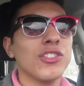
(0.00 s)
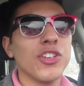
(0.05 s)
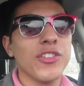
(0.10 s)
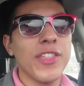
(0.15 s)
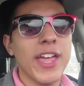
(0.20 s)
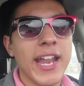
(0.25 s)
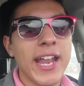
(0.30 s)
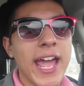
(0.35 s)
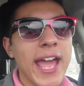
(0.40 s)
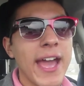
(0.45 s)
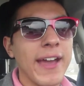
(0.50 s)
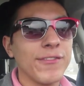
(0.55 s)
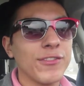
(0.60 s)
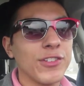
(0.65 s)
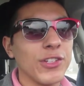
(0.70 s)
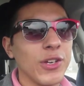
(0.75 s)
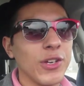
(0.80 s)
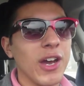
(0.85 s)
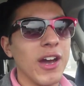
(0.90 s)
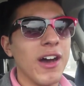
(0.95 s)
So then I
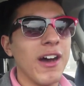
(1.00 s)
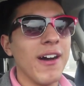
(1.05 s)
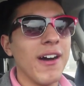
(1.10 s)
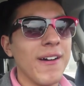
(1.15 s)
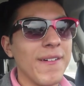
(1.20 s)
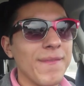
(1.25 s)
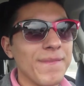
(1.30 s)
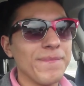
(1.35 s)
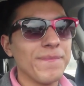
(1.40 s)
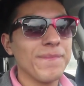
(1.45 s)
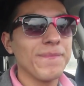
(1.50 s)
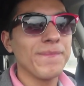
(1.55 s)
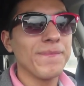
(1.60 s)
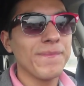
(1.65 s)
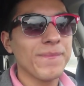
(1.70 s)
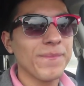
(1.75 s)
have to, um,